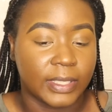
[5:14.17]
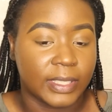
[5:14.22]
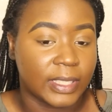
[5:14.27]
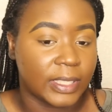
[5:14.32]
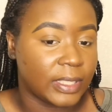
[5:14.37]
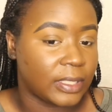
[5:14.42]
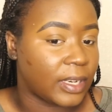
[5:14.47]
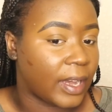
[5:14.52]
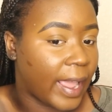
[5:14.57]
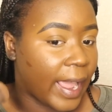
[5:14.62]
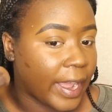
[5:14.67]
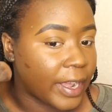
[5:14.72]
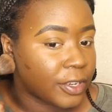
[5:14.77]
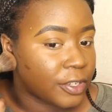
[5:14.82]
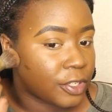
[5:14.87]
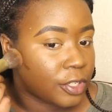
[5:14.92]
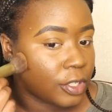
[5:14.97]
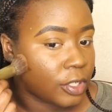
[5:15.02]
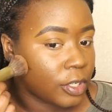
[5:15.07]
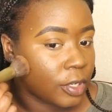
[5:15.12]

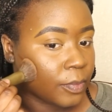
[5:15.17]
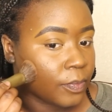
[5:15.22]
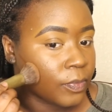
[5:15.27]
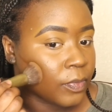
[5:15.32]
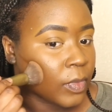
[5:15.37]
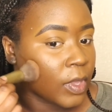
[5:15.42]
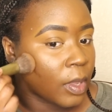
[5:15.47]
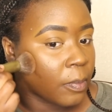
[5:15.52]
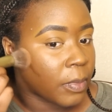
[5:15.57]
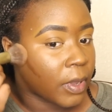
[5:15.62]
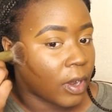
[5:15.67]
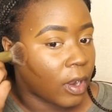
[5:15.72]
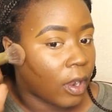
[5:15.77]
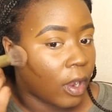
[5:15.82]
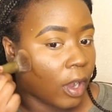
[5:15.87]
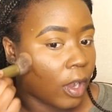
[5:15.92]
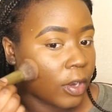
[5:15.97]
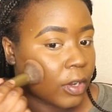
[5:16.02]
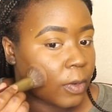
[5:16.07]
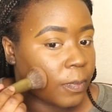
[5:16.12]
snatched. But it
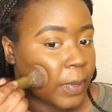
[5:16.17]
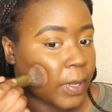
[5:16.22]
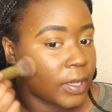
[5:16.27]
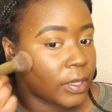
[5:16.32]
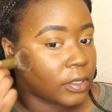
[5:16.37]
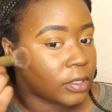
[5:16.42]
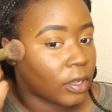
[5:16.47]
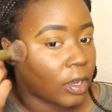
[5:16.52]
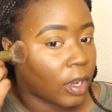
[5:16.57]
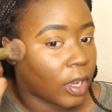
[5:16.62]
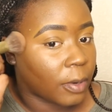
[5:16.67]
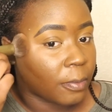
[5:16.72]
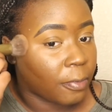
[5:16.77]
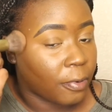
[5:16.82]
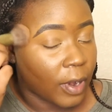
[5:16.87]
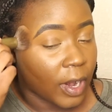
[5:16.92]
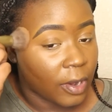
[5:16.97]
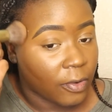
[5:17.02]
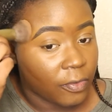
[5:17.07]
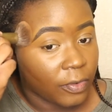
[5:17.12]
all depends on
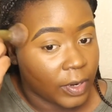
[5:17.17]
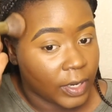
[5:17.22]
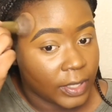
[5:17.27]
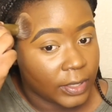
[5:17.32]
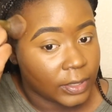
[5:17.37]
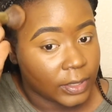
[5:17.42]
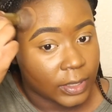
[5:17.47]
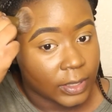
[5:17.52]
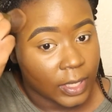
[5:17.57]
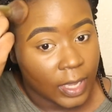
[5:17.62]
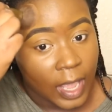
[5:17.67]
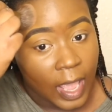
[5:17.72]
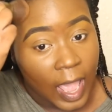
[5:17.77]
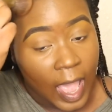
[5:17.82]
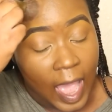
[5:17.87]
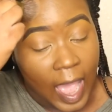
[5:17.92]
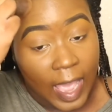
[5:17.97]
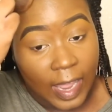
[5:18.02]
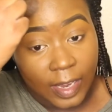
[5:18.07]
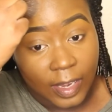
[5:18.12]
preference.
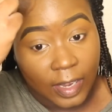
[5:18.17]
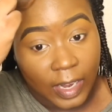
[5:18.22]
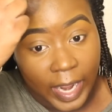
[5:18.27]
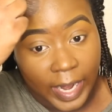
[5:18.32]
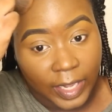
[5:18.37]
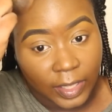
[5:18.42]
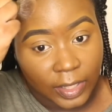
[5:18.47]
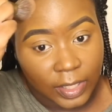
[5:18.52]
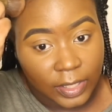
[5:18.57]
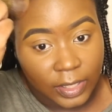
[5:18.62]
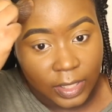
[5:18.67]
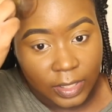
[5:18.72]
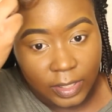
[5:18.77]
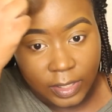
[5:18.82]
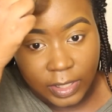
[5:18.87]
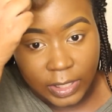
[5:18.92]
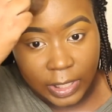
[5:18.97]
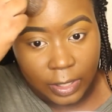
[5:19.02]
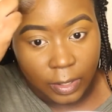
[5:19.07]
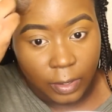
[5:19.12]
I like this
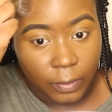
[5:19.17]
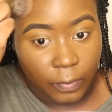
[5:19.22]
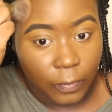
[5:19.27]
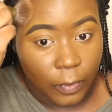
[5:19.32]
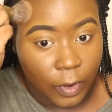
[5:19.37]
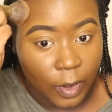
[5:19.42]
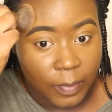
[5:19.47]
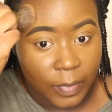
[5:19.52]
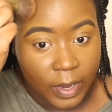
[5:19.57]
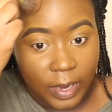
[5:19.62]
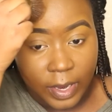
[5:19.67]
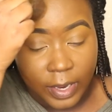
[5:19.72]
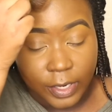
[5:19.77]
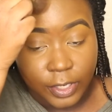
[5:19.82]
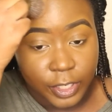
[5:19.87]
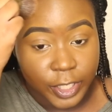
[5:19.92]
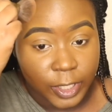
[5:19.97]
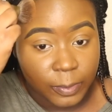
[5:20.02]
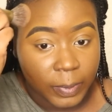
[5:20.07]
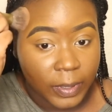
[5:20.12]
concealer formula
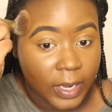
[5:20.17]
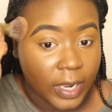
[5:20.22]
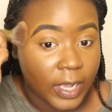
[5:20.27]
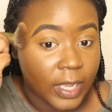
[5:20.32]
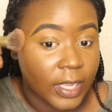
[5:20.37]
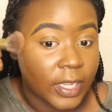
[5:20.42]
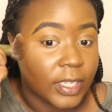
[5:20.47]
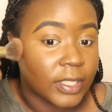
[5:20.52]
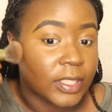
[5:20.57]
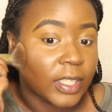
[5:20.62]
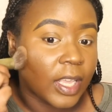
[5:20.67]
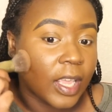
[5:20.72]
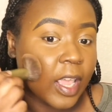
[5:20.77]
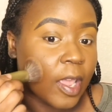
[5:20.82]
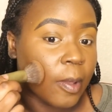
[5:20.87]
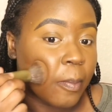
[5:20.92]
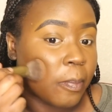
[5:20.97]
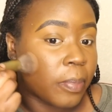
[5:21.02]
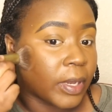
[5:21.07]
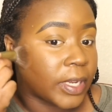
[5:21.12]
just because
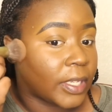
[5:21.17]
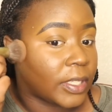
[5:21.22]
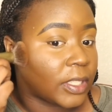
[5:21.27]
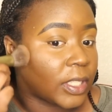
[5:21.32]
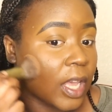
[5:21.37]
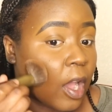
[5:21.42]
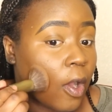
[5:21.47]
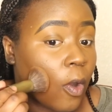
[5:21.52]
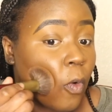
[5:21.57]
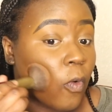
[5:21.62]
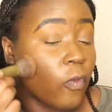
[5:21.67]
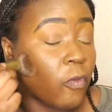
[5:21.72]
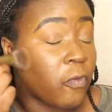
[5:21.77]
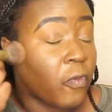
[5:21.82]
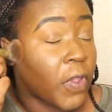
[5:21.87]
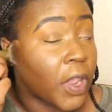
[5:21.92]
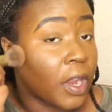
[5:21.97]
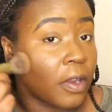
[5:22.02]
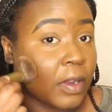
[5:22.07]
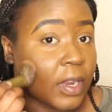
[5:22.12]
it blends out
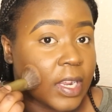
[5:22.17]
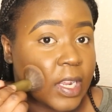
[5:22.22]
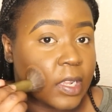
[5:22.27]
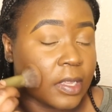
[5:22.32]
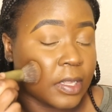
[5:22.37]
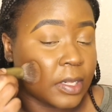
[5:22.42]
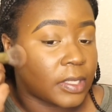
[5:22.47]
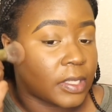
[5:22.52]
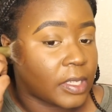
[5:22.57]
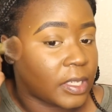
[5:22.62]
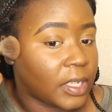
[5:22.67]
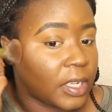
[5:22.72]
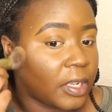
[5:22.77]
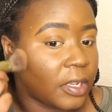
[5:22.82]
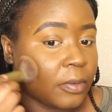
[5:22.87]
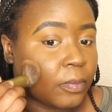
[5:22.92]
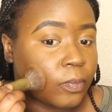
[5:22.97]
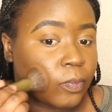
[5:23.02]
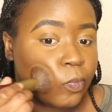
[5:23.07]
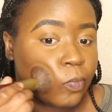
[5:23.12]
very
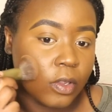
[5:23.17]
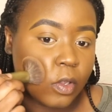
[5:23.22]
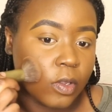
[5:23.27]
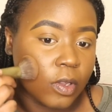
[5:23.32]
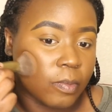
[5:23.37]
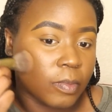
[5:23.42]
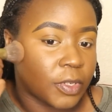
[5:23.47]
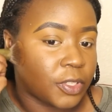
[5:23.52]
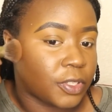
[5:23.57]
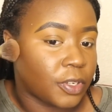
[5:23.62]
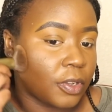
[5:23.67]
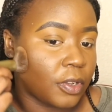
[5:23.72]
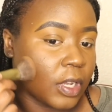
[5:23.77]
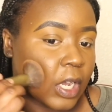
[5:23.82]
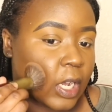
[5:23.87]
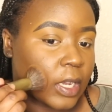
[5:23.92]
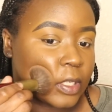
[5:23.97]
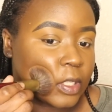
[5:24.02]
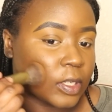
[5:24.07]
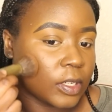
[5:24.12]
easily. I'm gonna show you
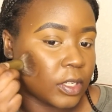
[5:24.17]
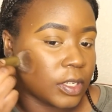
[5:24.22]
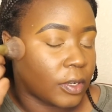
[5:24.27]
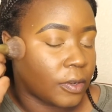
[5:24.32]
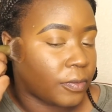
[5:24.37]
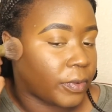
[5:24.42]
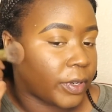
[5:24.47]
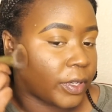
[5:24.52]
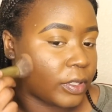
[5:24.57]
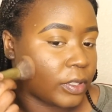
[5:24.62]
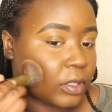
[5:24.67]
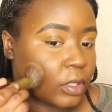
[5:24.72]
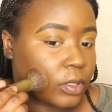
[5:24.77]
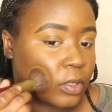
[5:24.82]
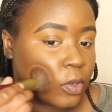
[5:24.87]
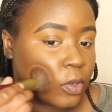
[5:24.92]
guys the difference